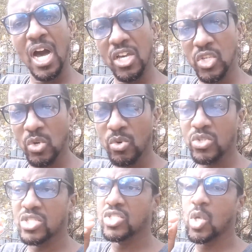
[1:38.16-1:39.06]

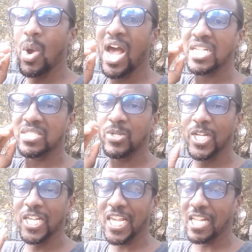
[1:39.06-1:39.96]
use so as to
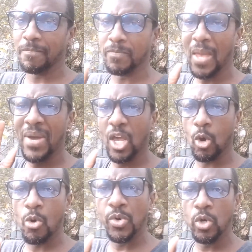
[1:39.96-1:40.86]
get my
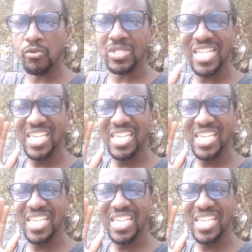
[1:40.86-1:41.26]
Corydoras